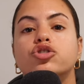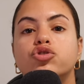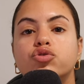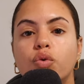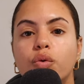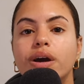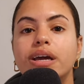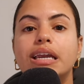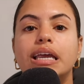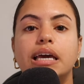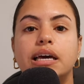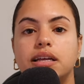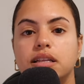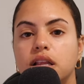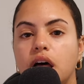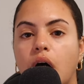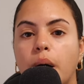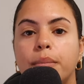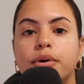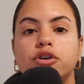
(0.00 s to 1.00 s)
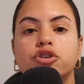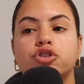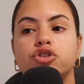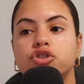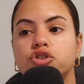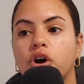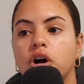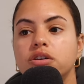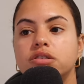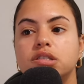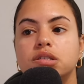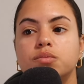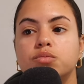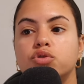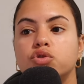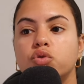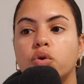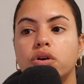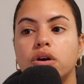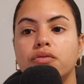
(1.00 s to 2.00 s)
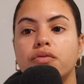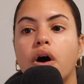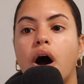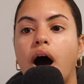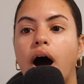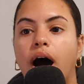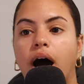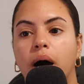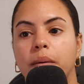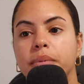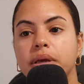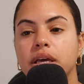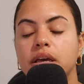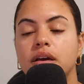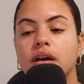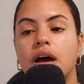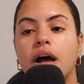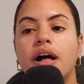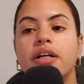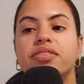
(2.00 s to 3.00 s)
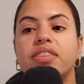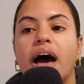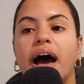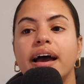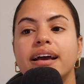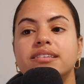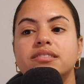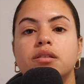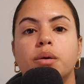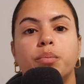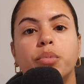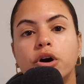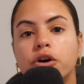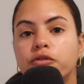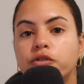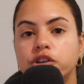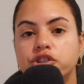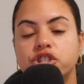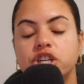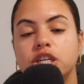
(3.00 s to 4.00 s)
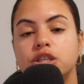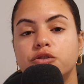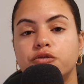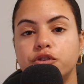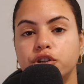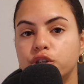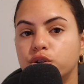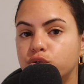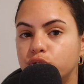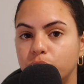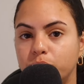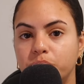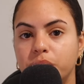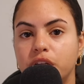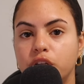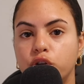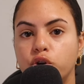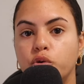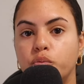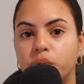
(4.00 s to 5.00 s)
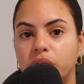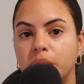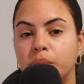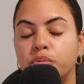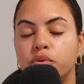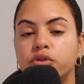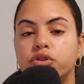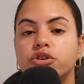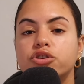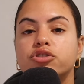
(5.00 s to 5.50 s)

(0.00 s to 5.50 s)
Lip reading: join a club or start some sort of hobby that is the perfect chance for you to meet new people.